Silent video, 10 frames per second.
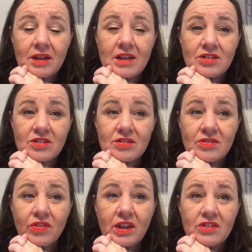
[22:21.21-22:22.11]

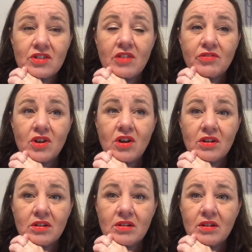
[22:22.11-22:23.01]
as things have
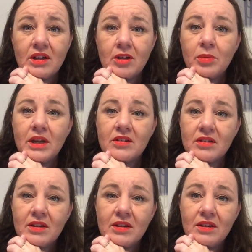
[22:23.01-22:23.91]
gone a little bit
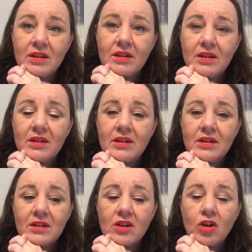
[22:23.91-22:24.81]

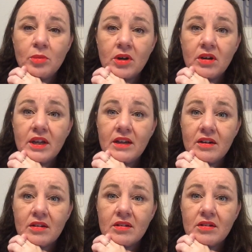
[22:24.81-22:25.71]
calmer
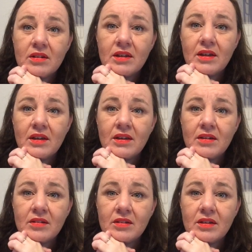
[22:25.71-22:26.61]
here,
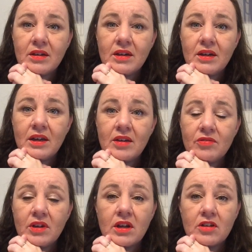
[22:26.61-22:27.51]
and I have
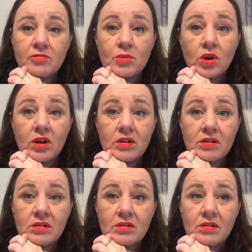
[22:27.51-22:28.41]
a lot
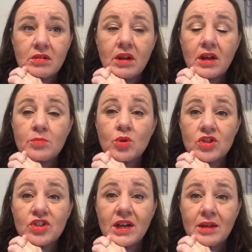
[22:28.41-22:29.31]
more
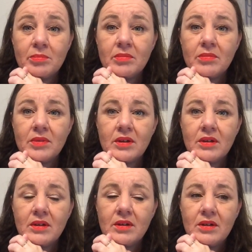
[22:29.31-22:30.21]
time
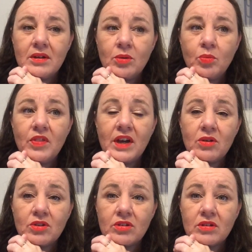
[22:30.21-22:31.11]

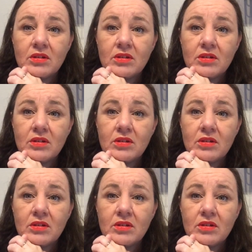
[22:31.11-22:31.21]
without